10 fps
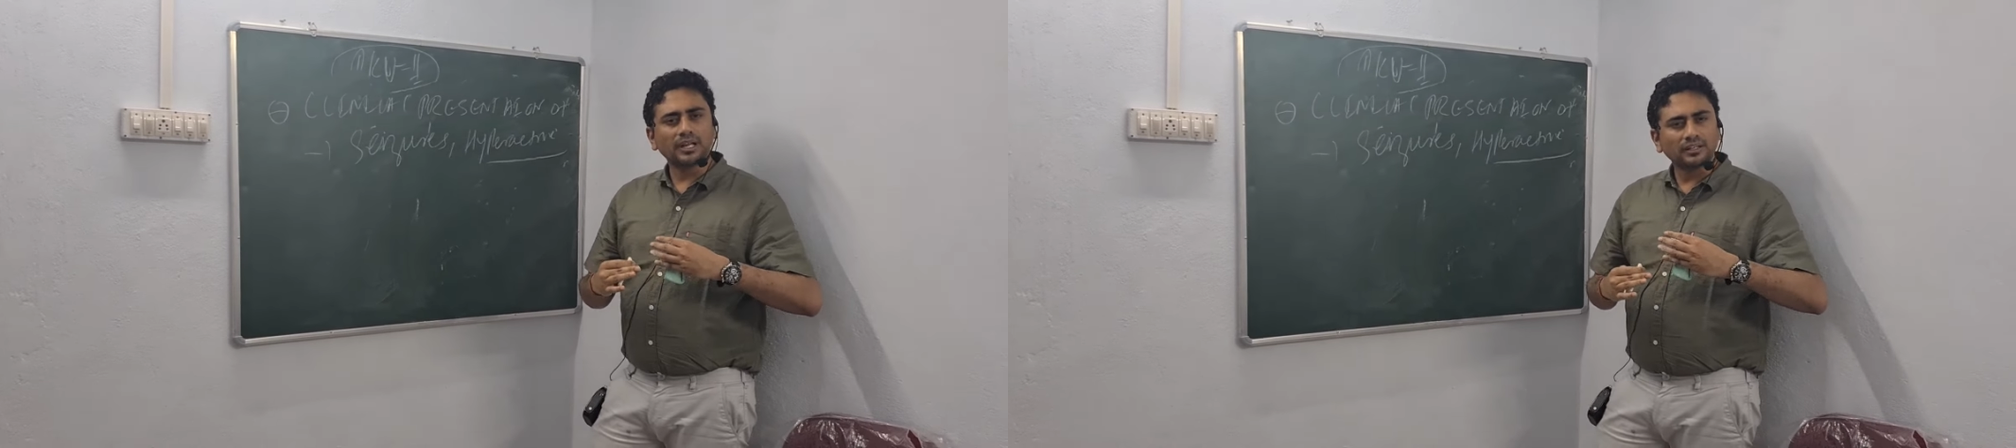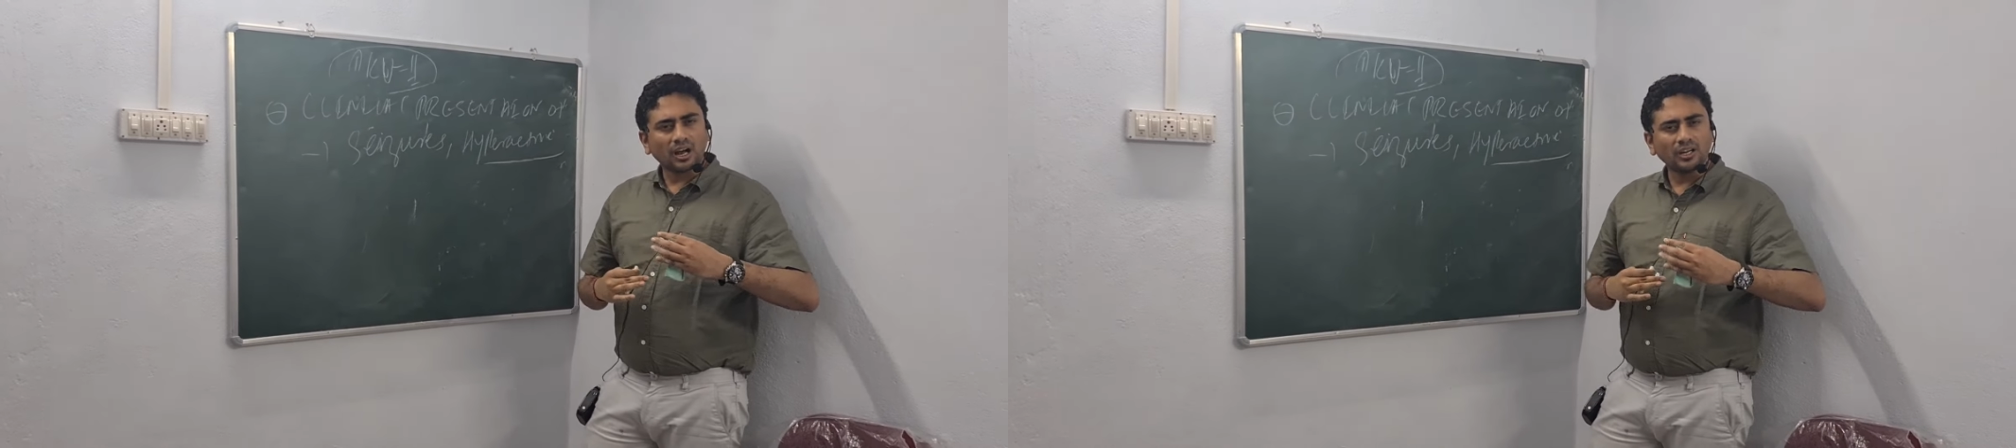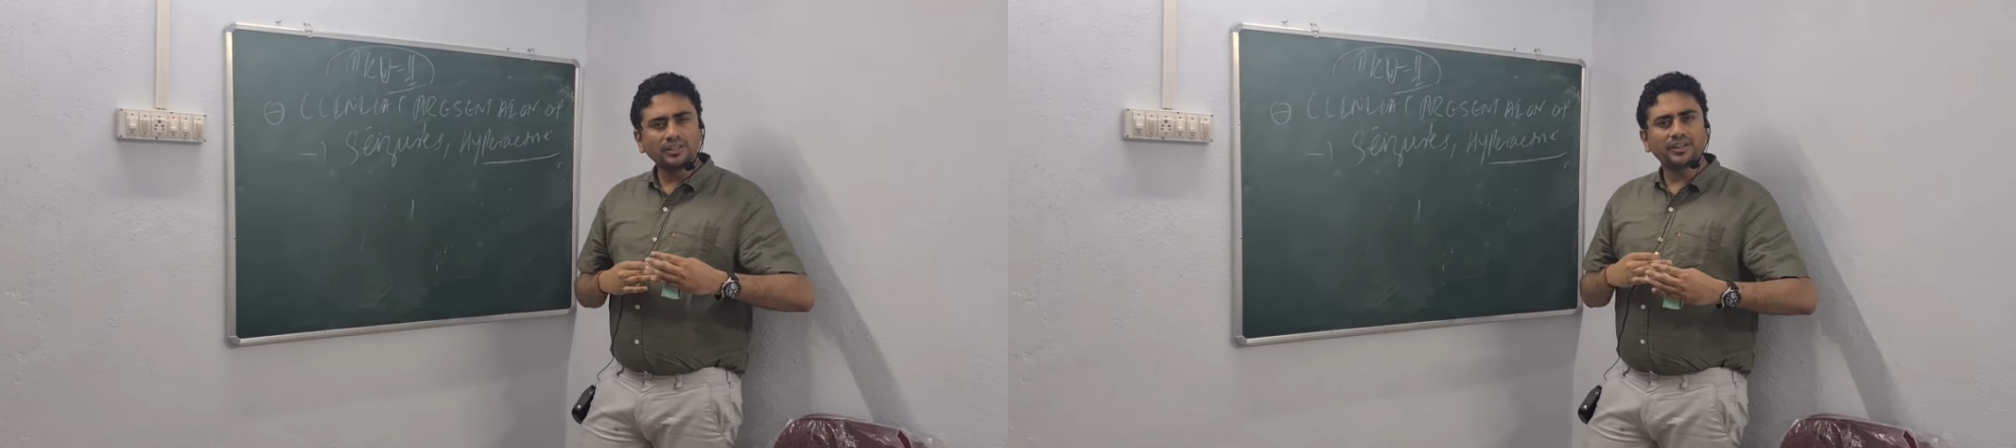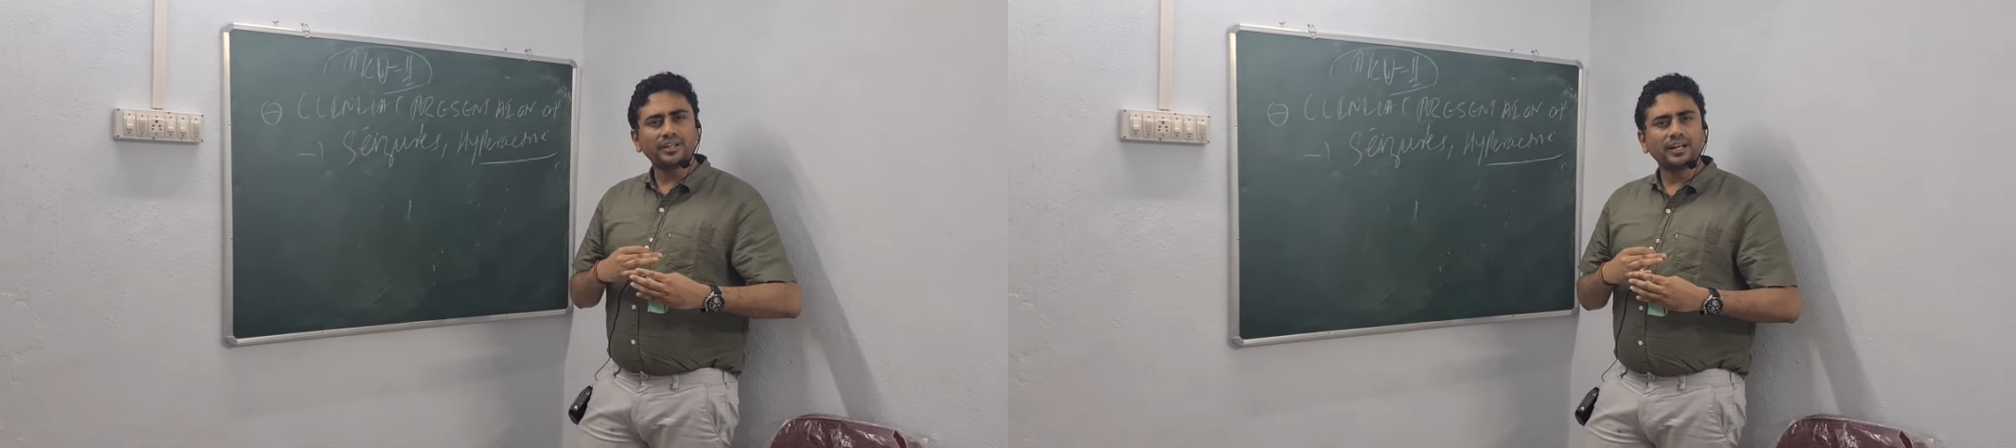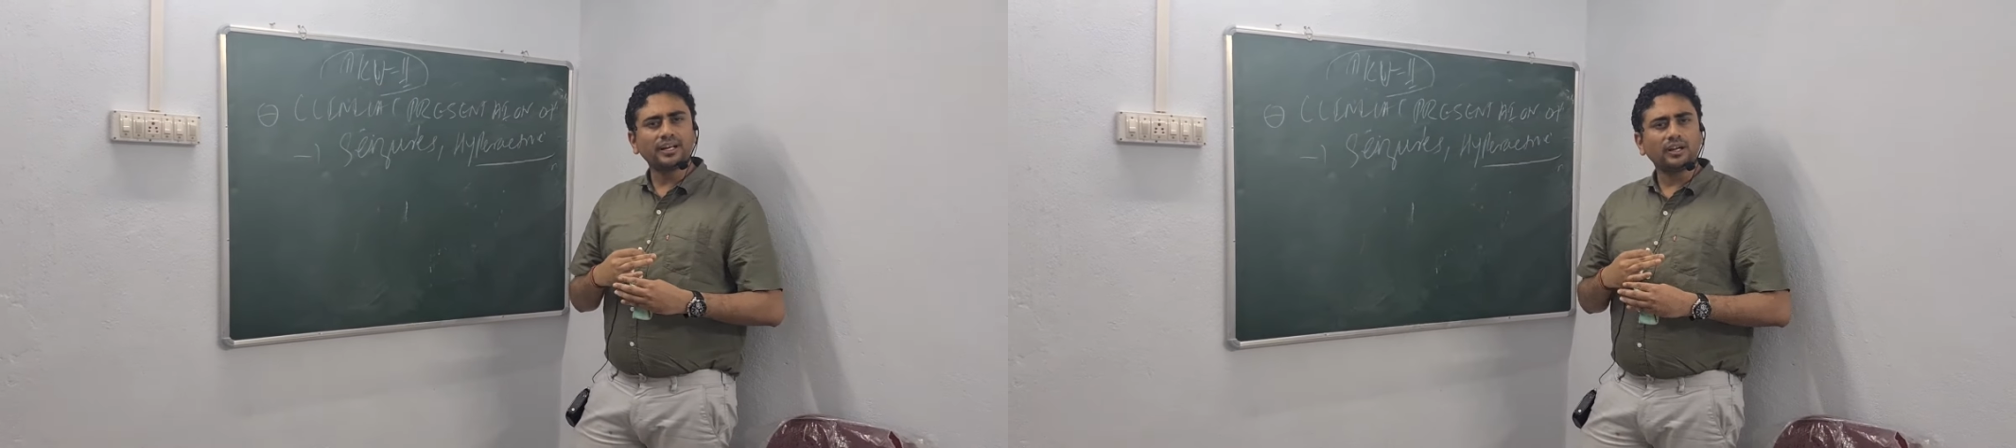that
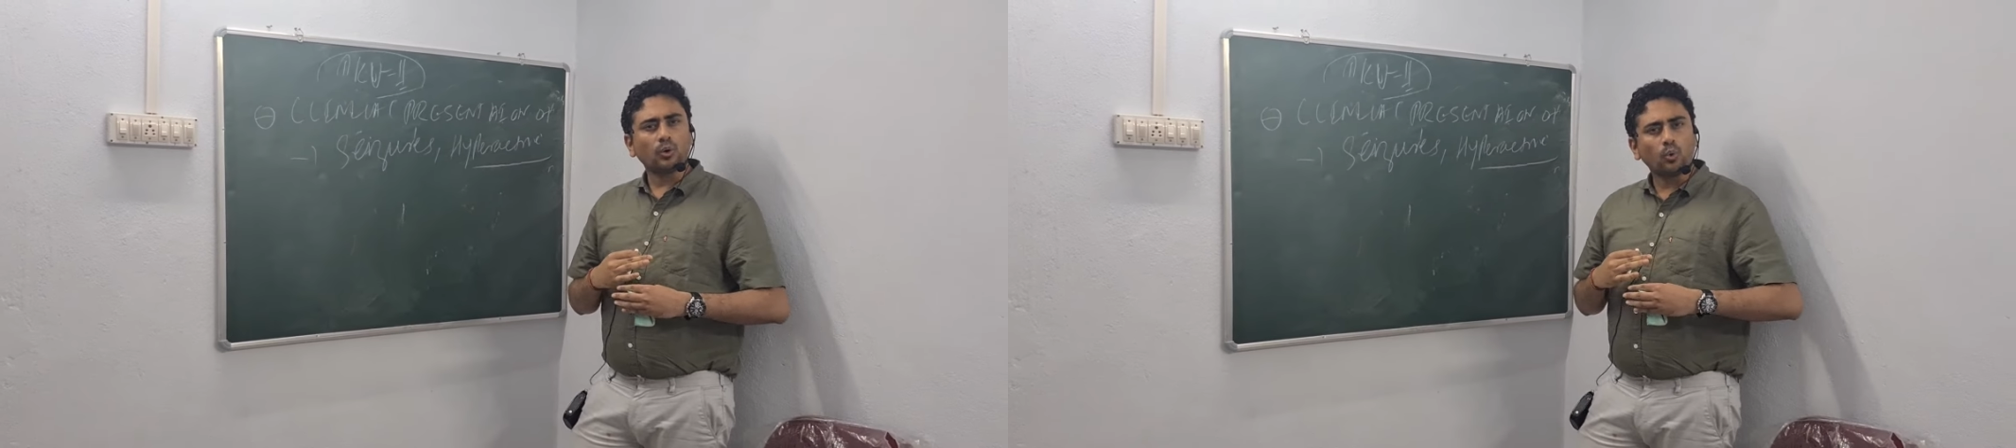untreated